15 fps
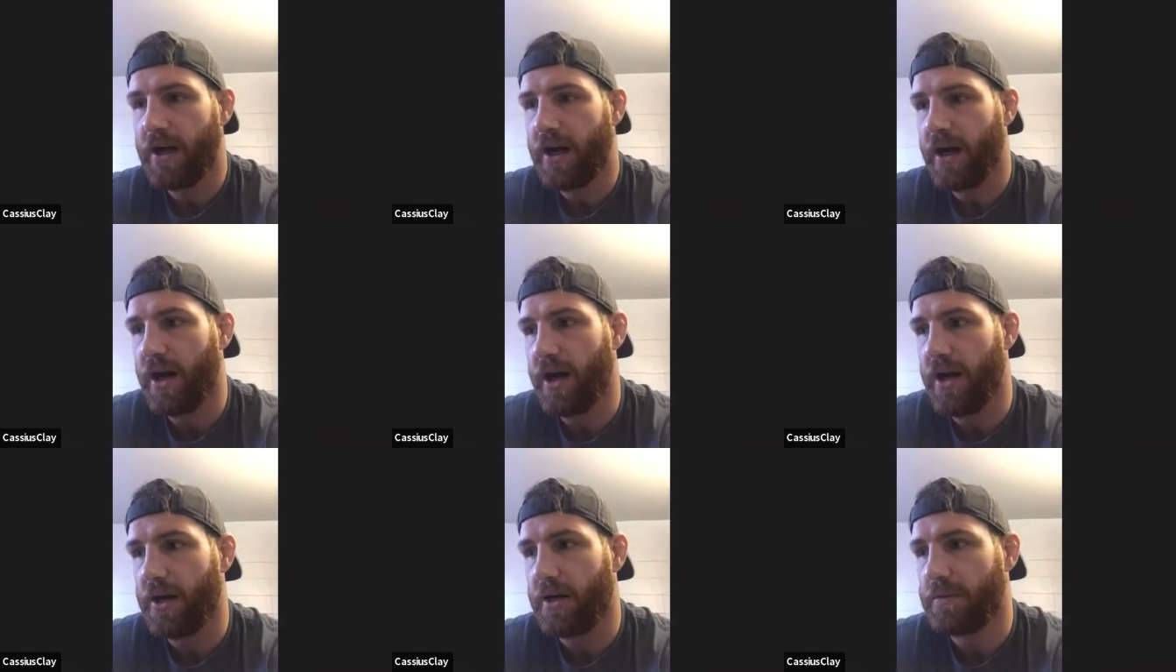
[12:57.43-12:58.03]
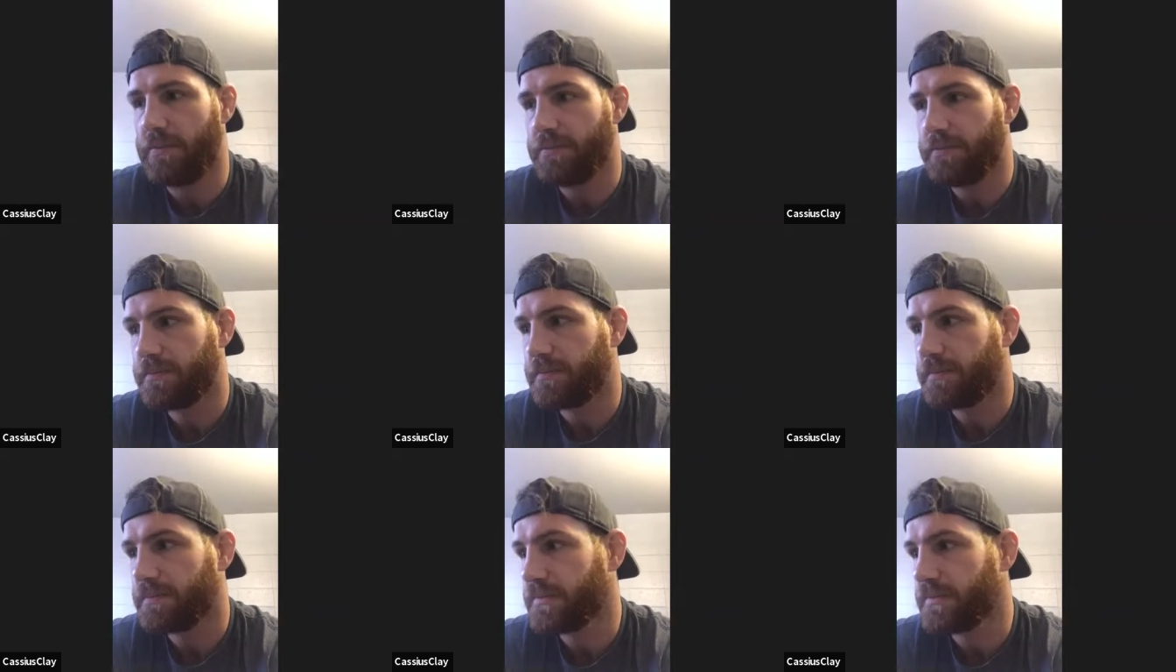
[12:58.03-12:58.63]
I
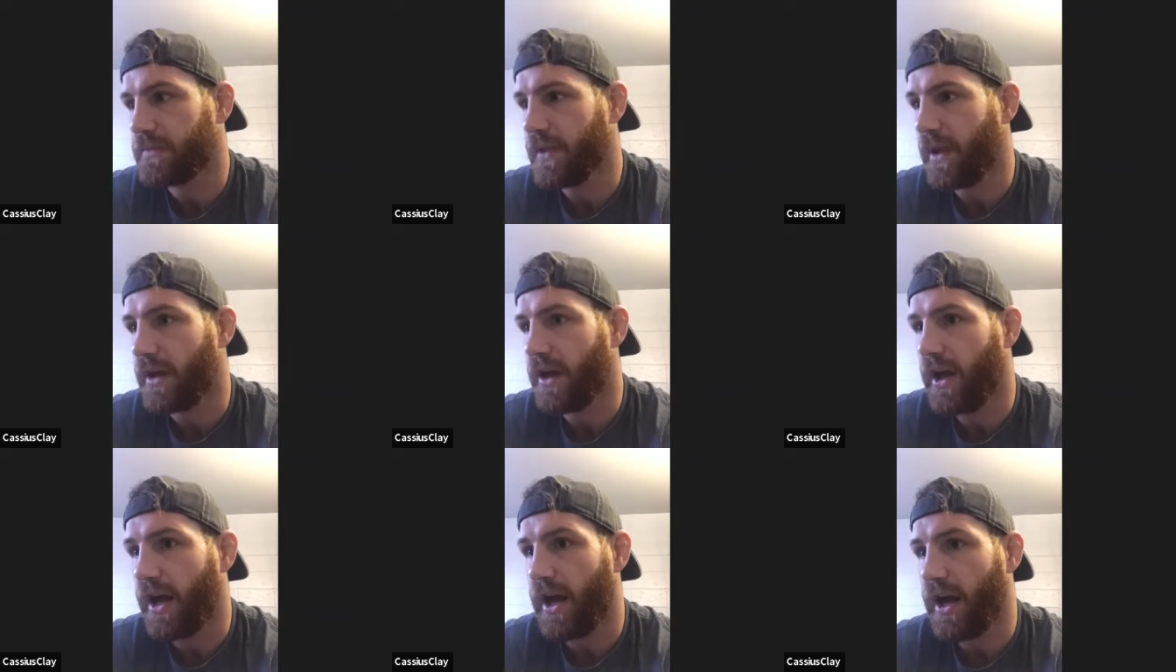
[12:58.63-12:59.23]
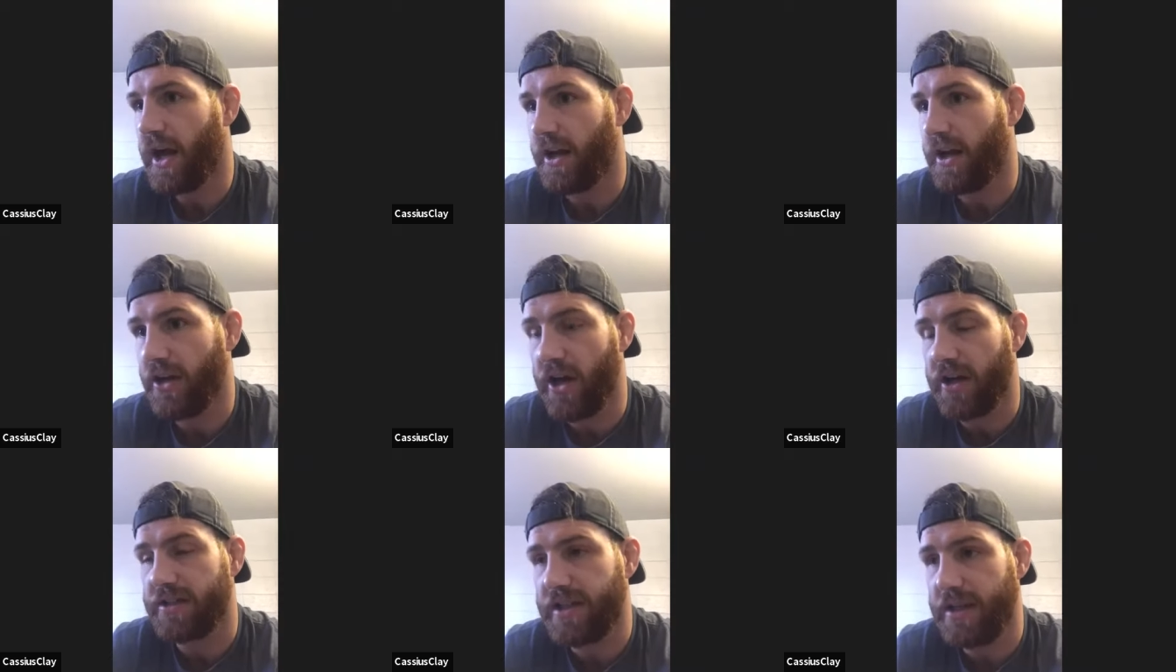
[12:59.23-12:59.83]

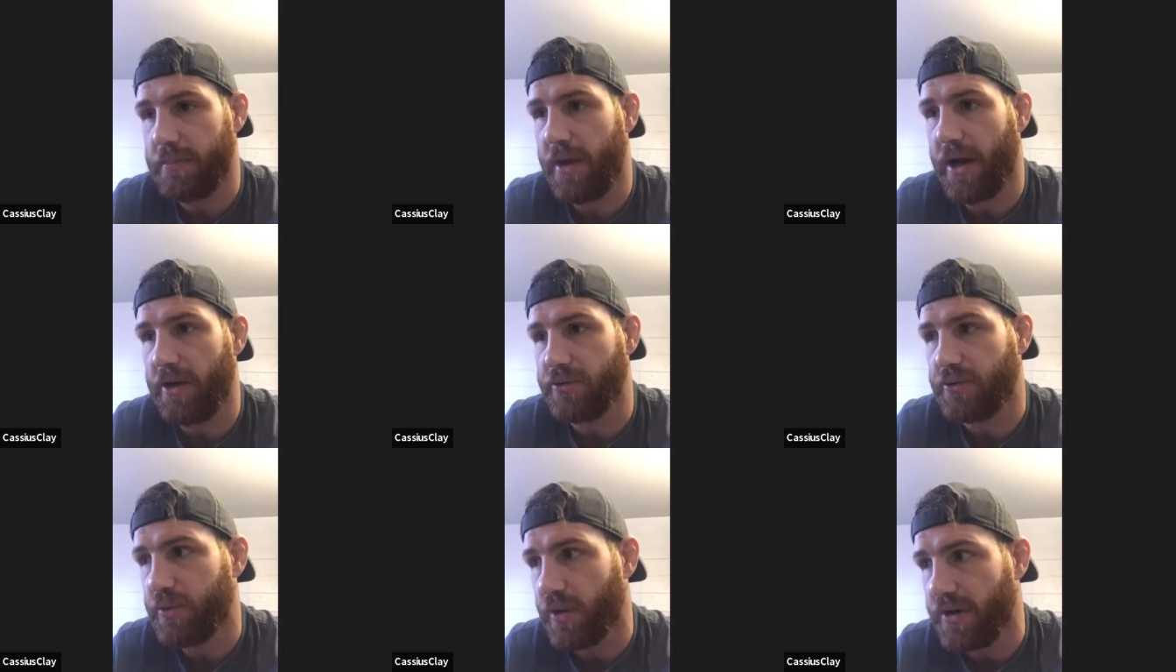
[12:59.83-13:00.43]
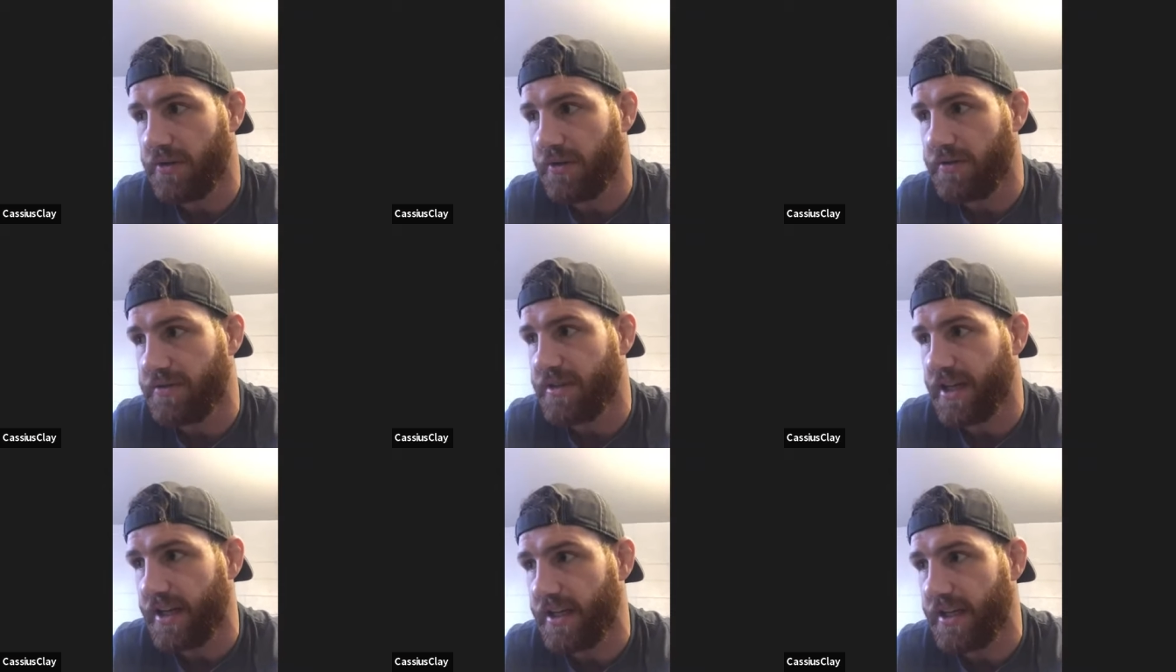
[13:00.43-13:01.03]
knocked him out in 12
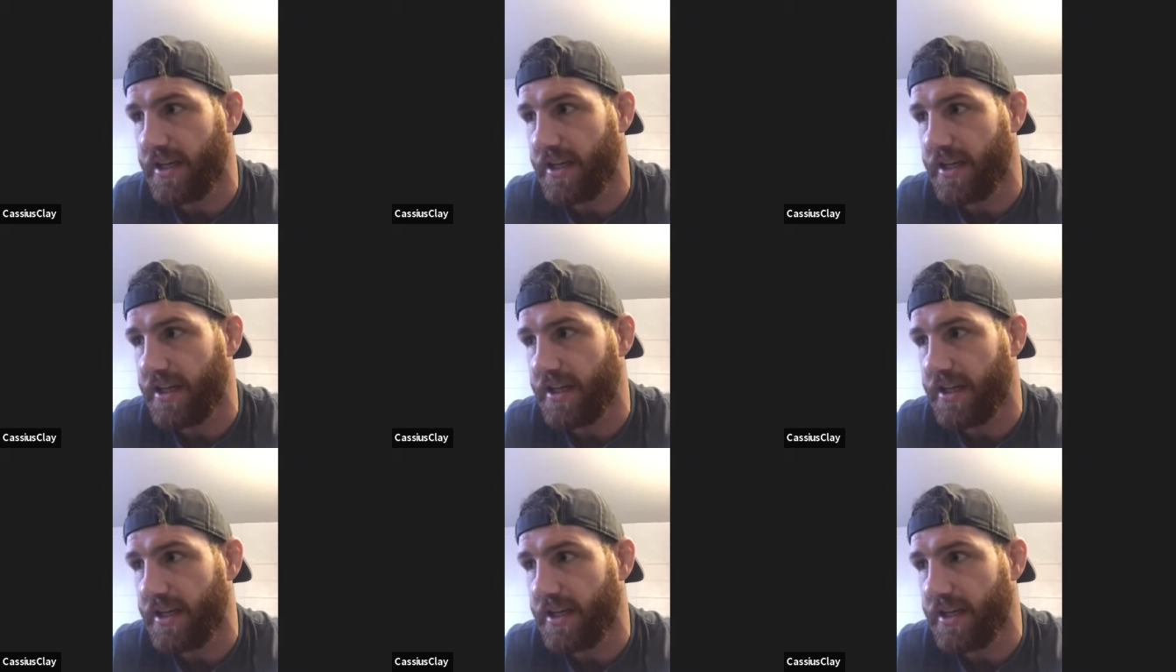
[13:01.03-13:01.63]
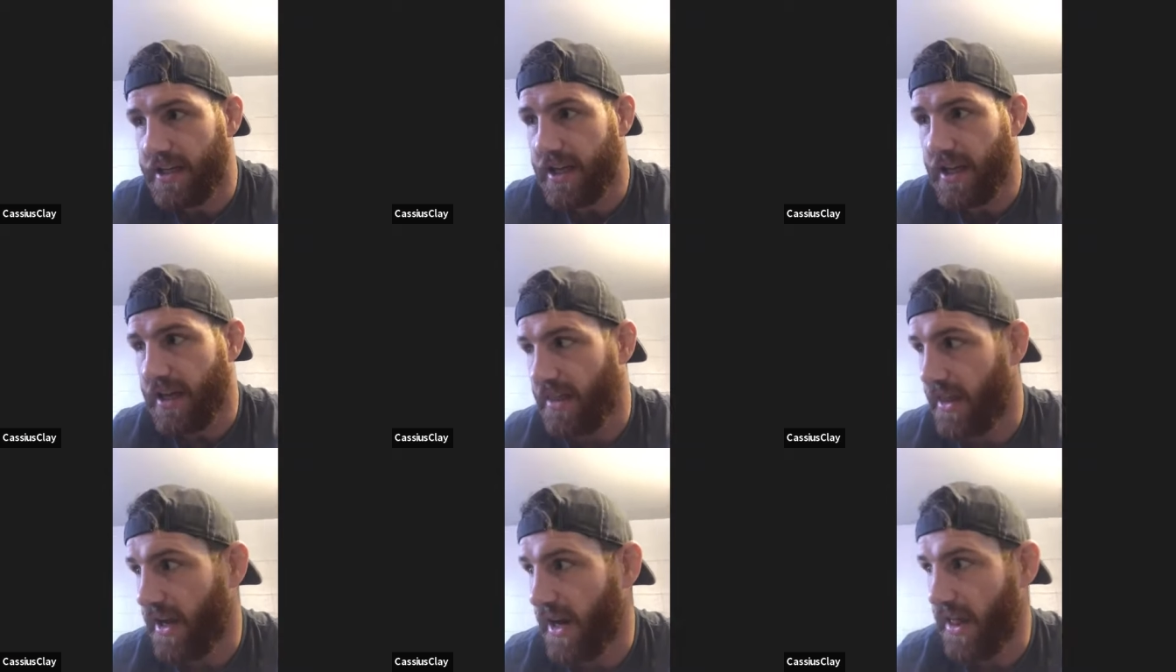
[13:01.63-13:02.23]
seconds,
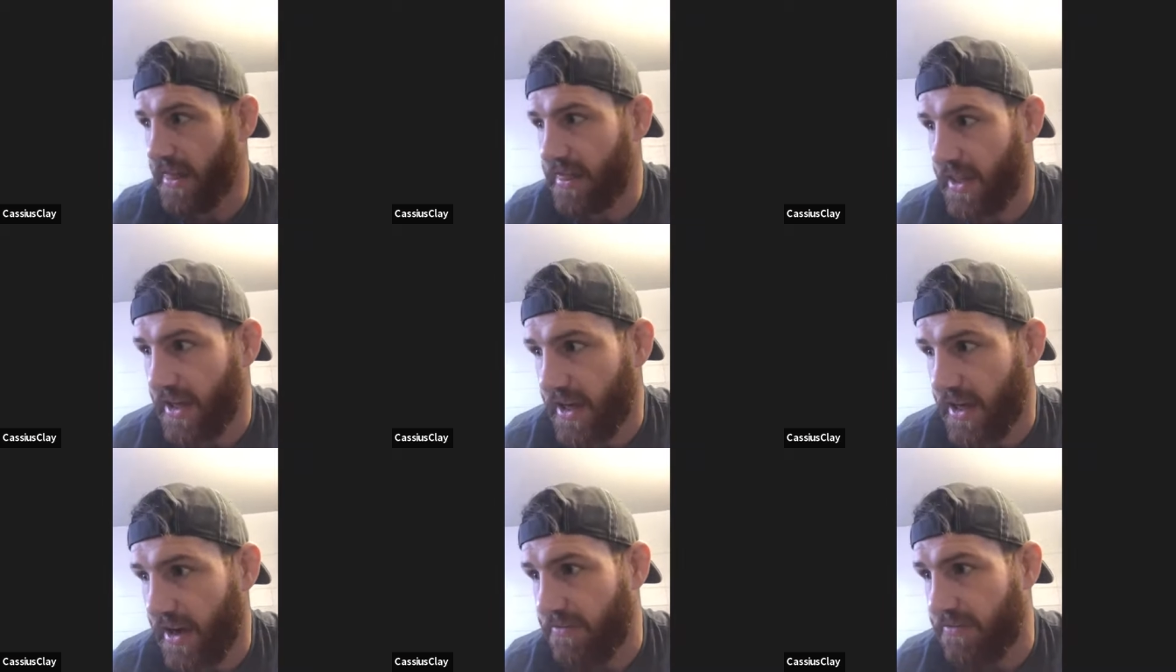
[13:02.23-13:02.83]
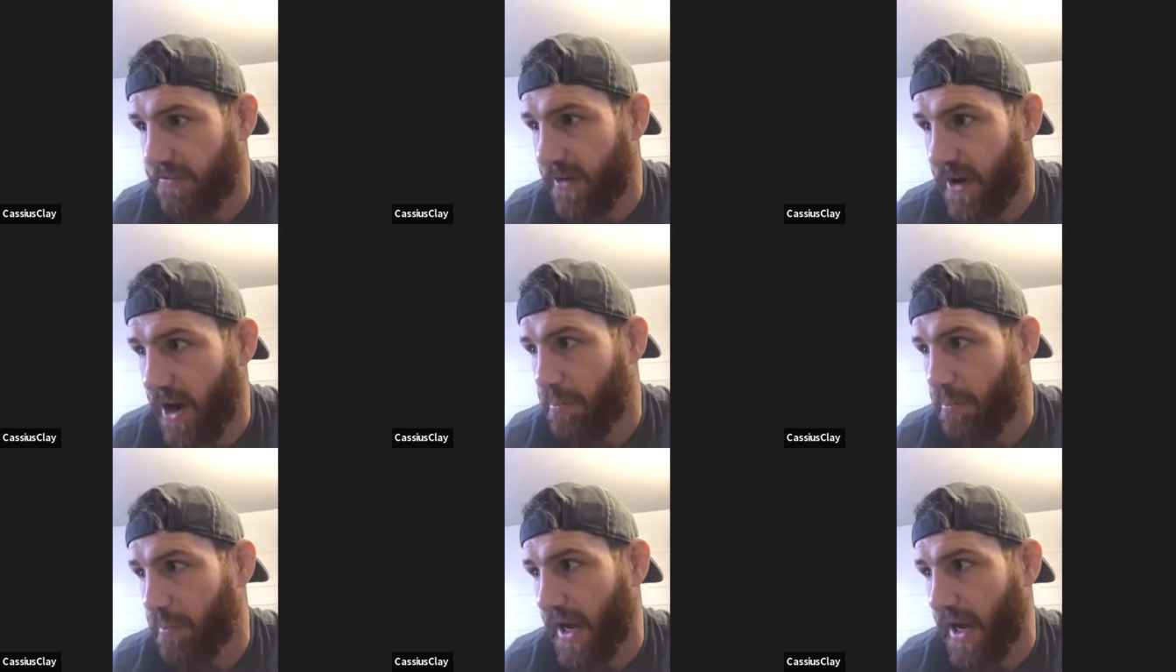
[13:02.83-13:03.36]
and then I think I fought